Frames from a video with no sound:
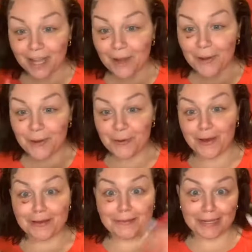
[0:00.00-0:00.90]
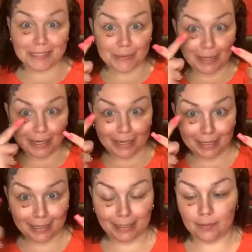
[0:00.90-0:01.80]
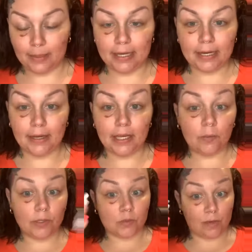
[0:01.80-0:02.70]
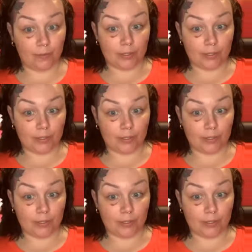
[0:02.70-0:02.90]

So that's why I got a black eye. It was way